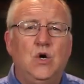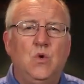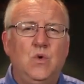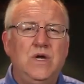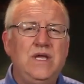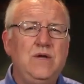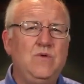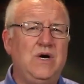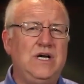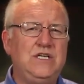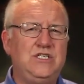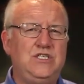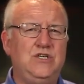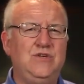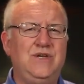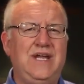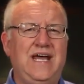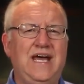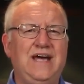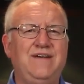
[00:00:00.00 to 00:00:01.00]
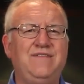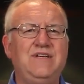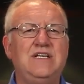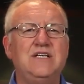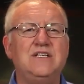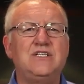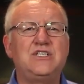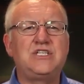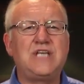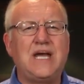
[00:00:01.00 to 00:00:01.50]
We want you to have a
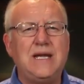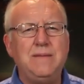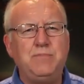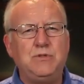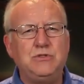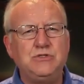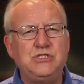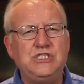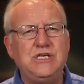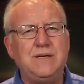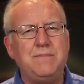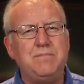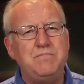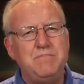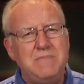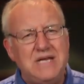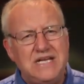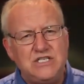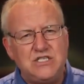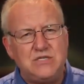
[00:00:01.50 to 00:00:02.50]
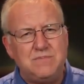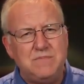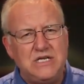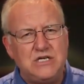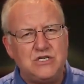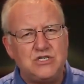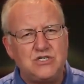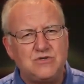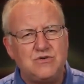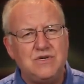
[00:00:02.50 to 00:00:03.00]
discipleship men's
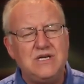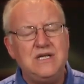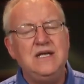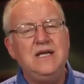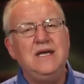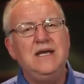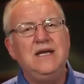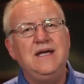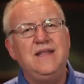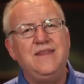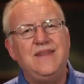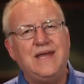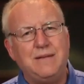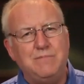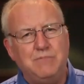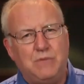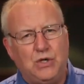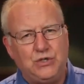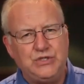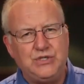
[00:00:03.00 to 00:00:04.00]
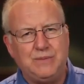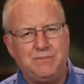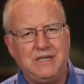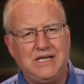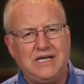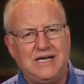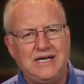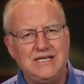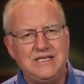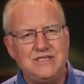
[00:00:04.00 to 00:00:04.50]
ministry that
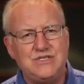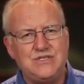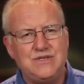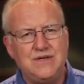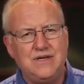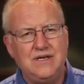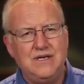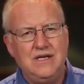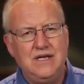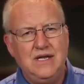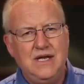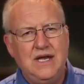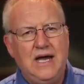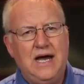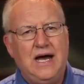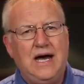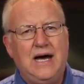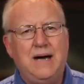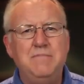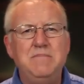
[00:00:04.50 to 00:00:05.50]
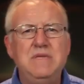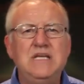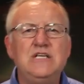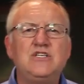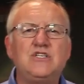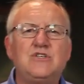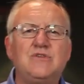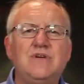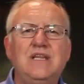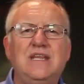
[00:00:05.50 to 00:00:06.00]
multiplies. A
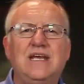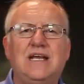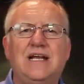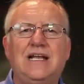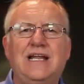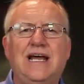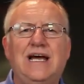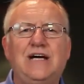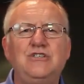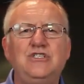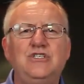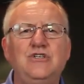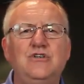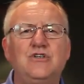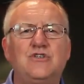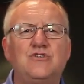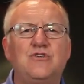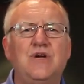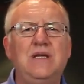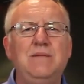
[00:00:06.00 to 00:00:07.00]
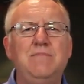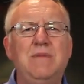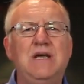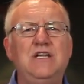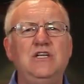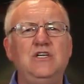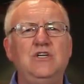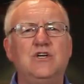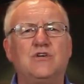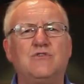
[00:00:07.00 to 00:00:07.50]
ministry that allows you to train
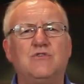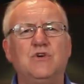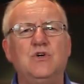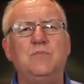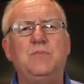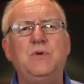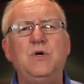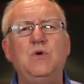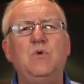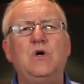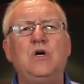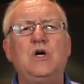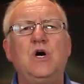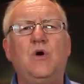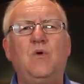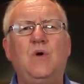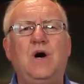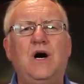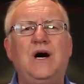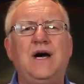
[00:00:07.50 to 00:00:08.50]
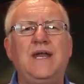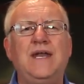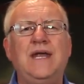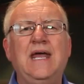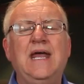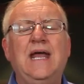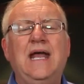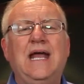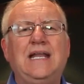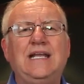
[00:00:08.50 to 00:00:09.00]
men in your group who will go on
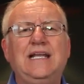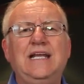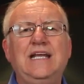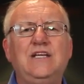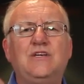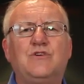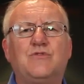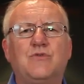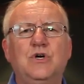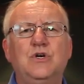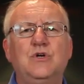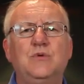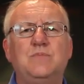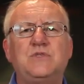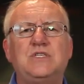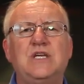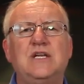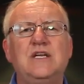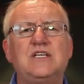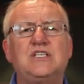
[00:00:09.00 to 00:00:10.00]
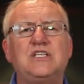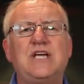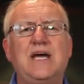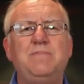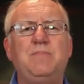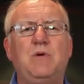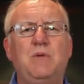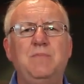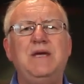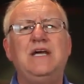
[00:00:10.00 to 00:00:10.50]
and lead groups and
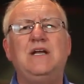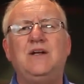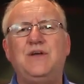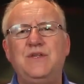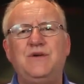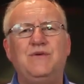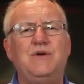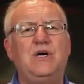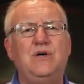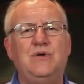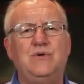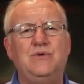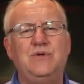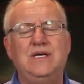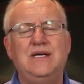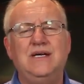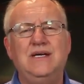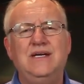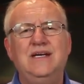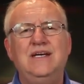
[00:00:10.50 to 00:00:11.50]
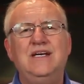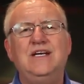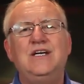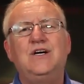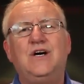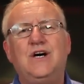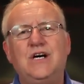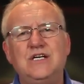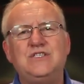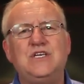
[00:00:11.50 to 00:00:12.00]
disciple men on their own,
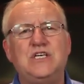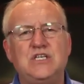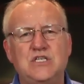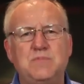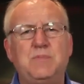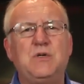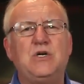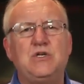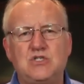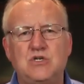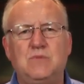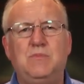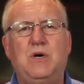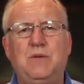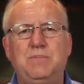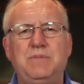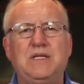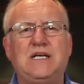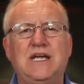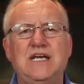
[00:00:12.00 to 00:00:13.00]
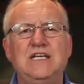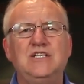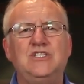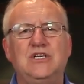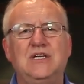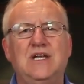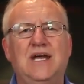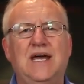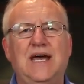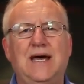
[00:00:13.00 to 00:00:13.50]
causing spiritual
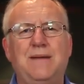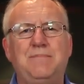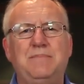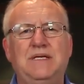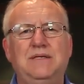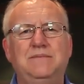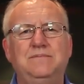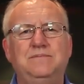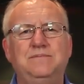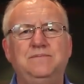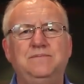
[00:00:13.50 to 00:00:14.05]
multiplication to happen.